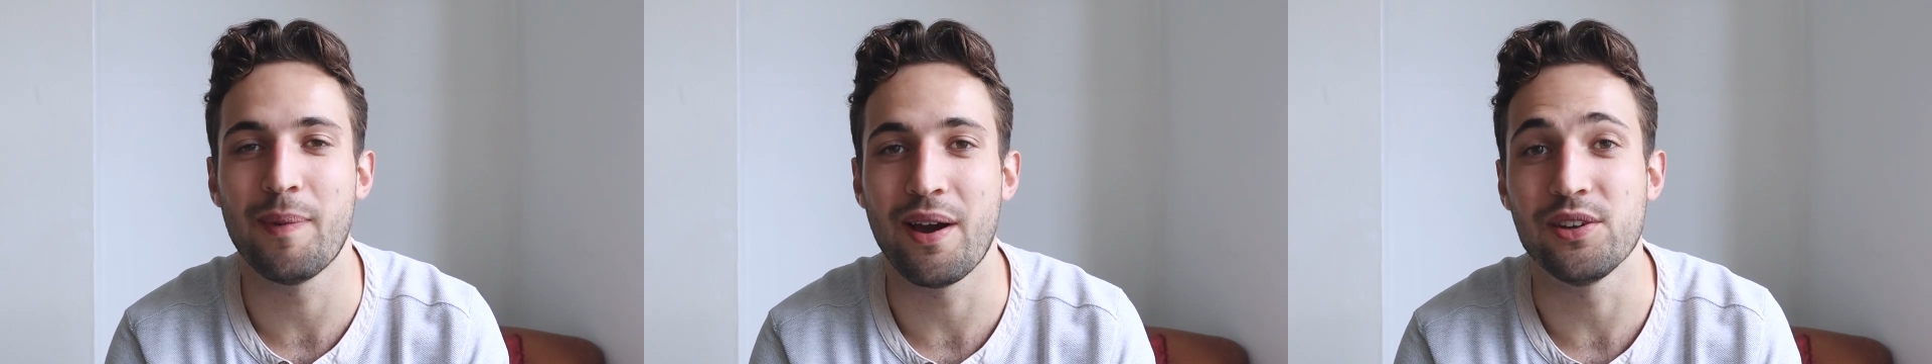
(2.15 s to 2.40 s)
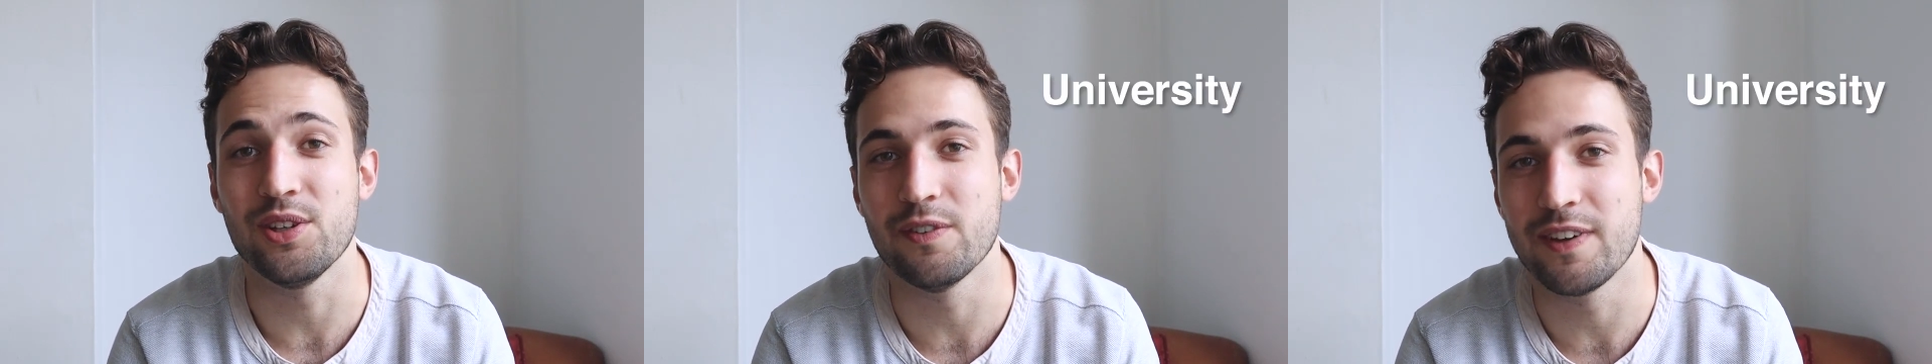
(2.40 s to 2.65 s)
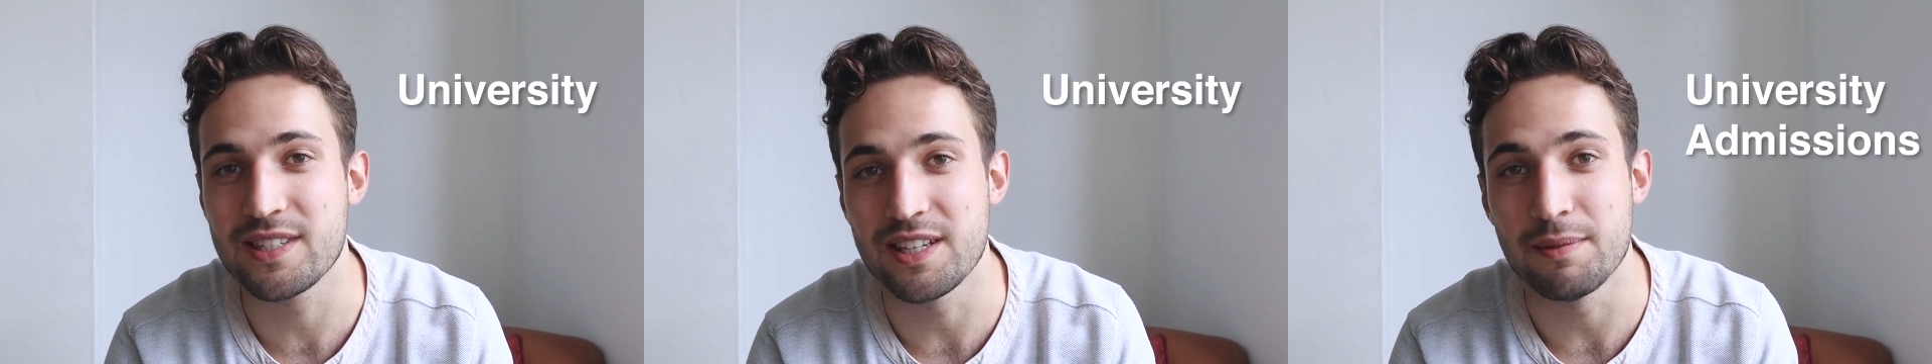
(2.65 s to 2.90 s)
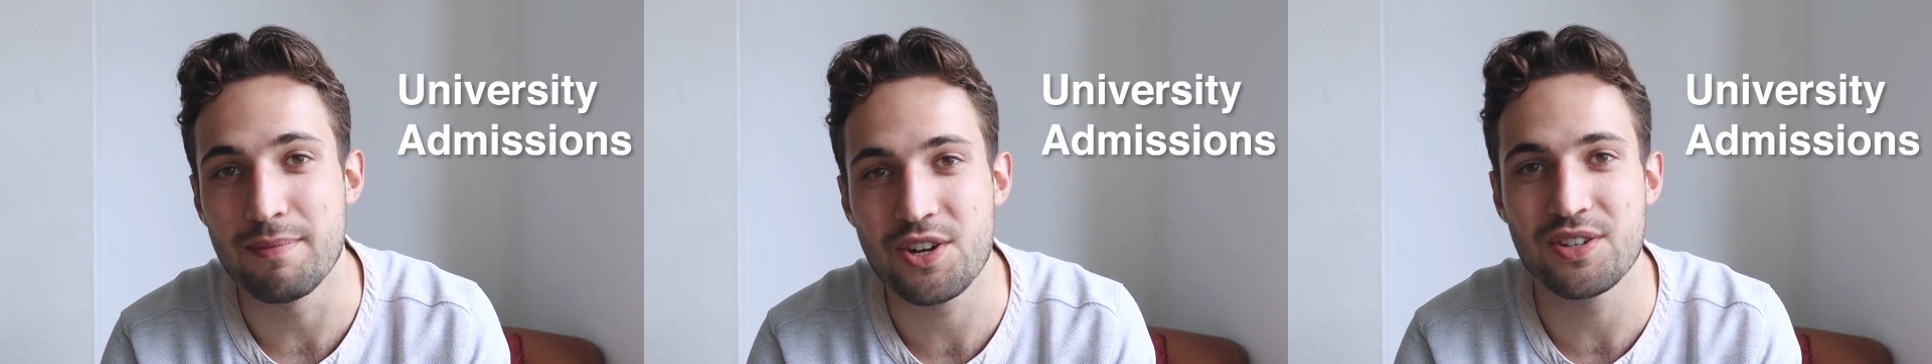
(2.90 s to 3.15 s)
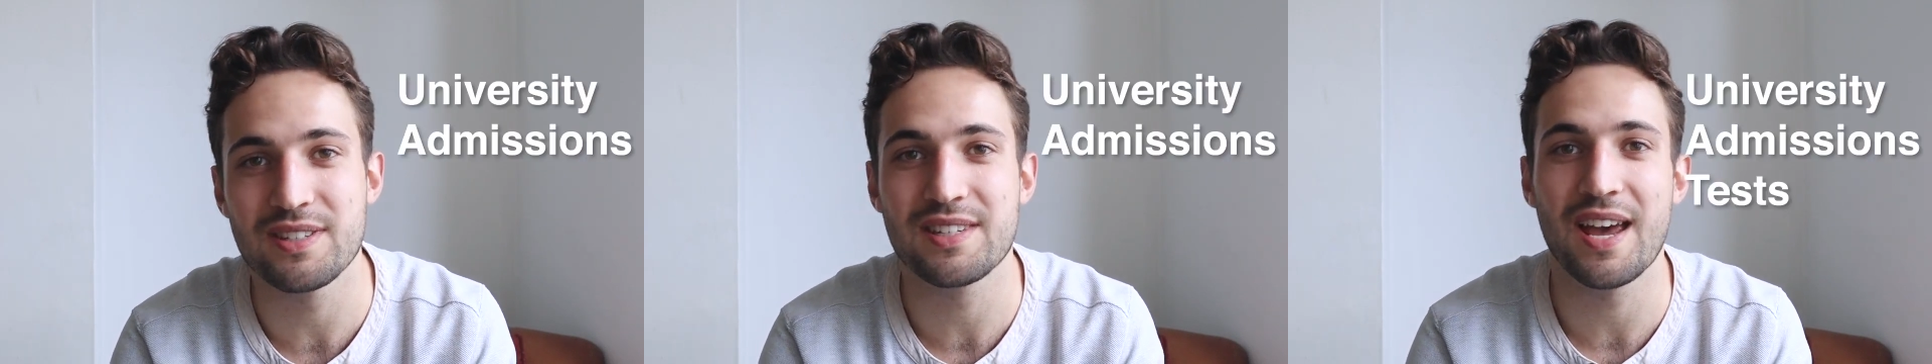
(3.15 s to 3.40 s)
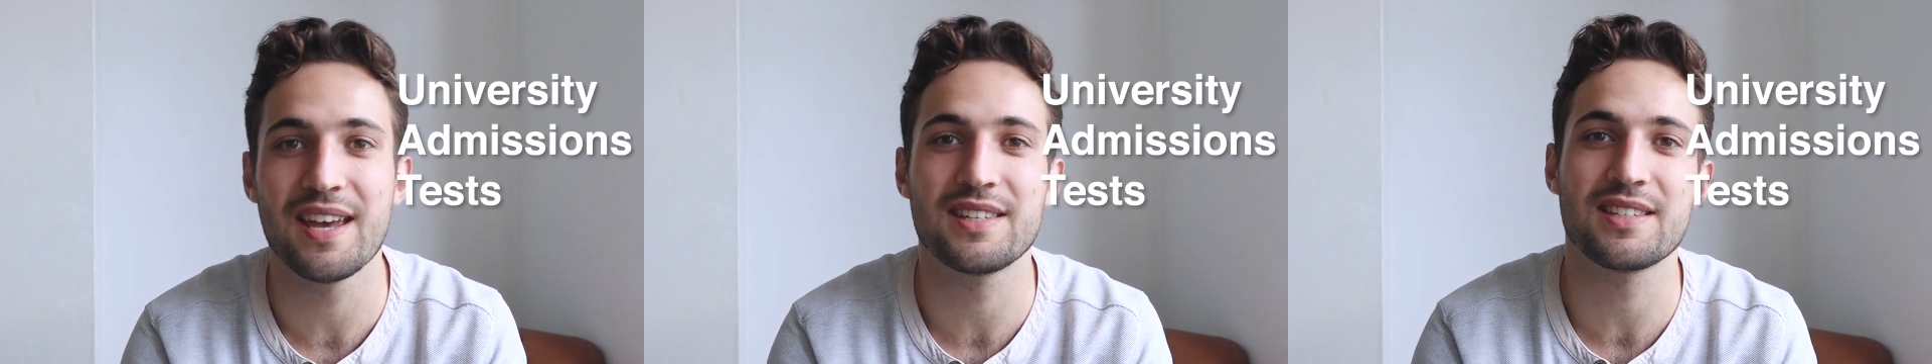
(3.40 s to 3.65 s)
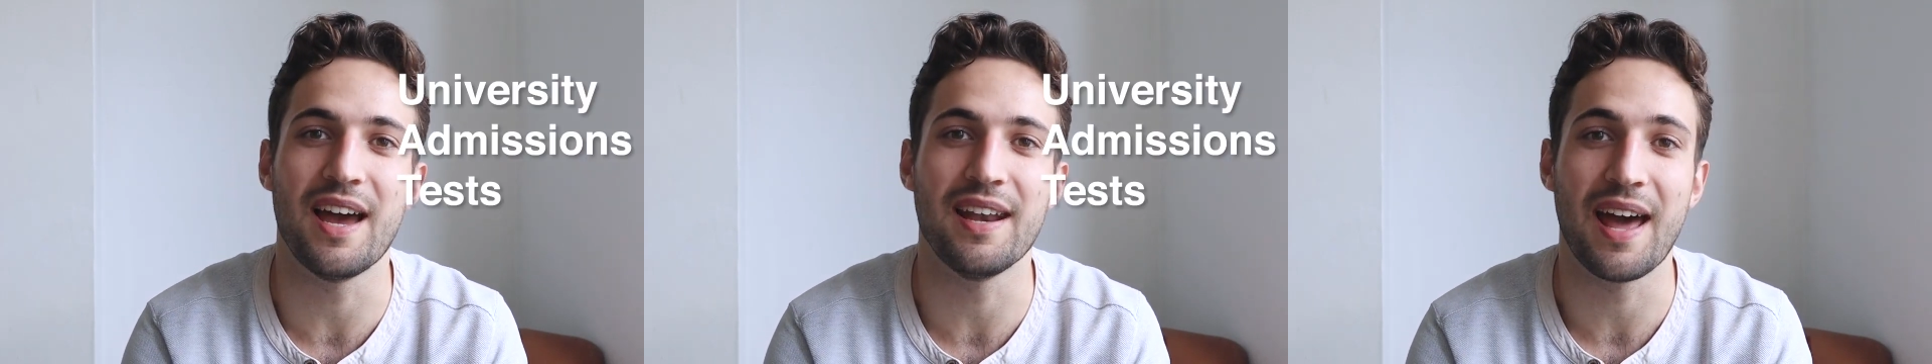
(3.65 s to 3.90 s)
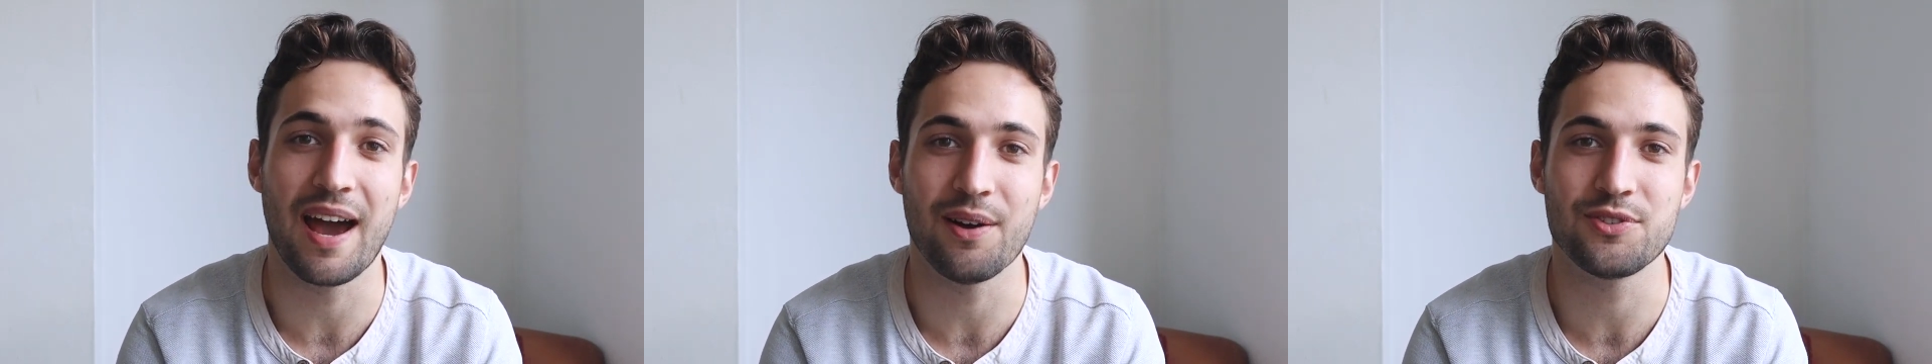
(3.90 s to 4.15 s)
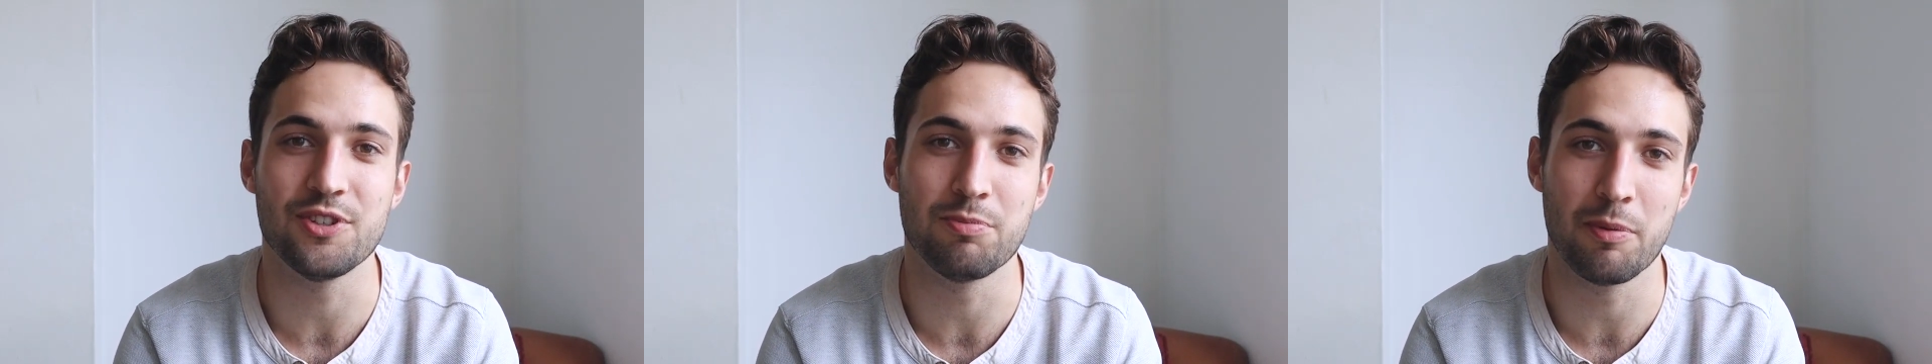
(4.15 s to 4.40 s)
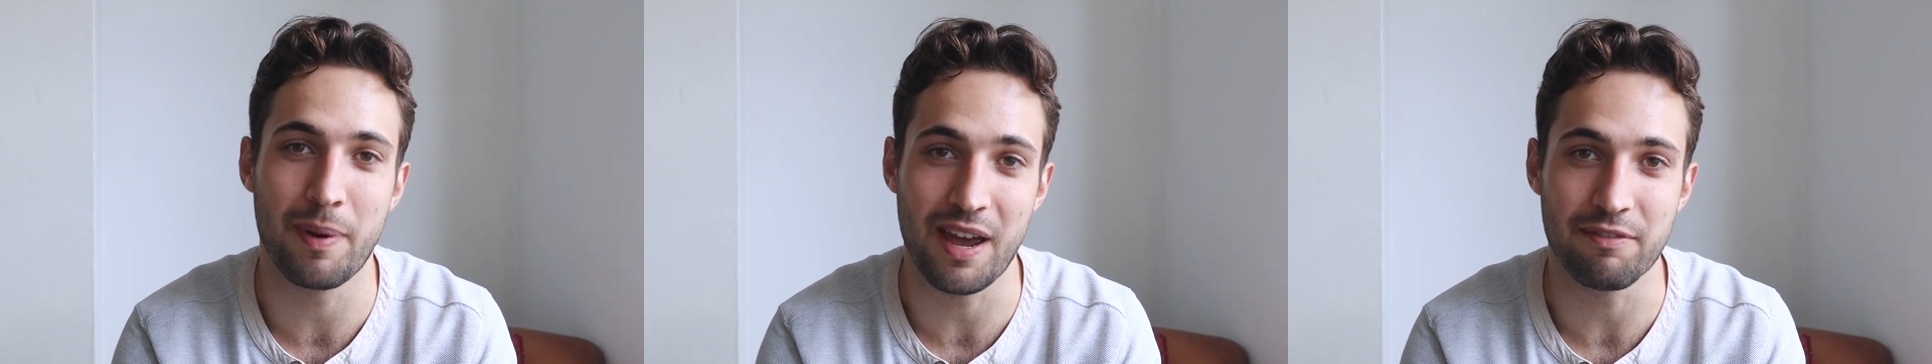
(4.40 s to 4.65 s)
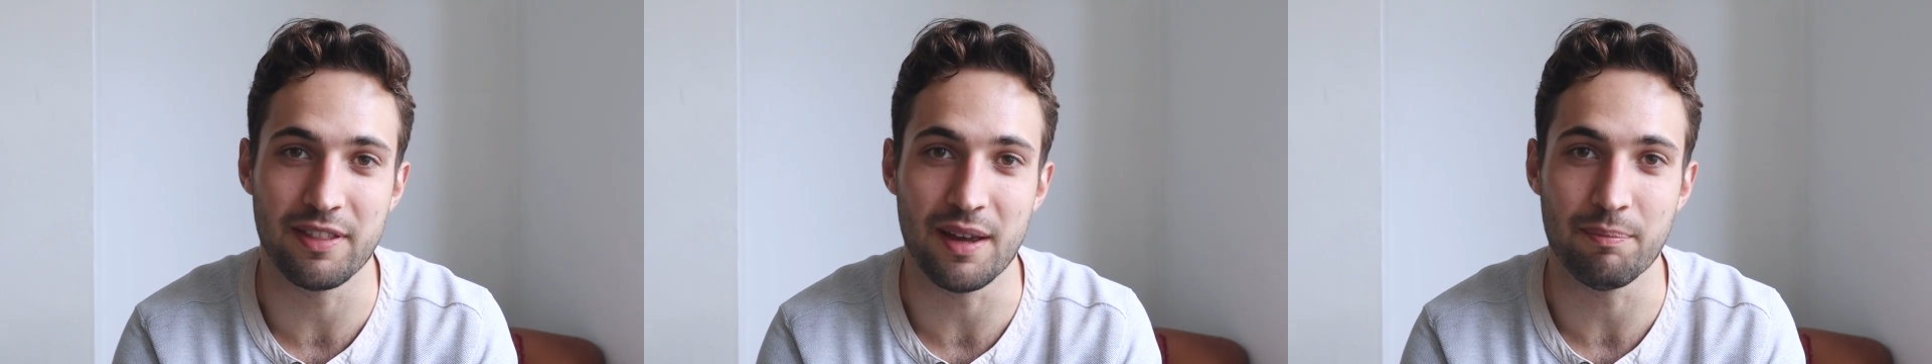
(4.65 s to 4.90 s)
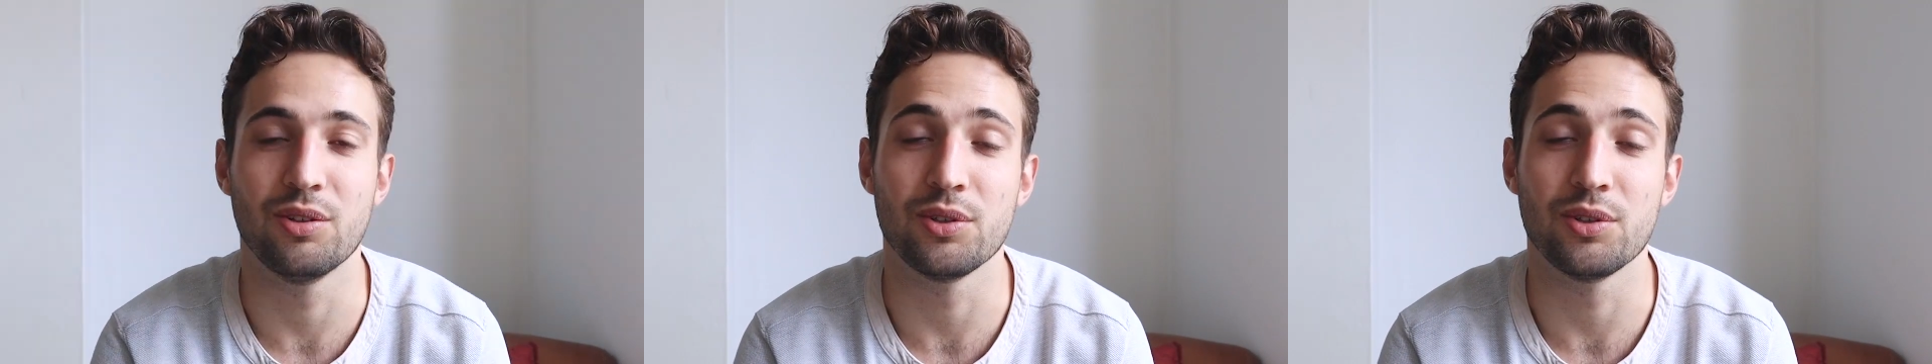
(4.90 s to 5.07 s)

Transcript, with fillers: about university admissions tests and how to prepare for them.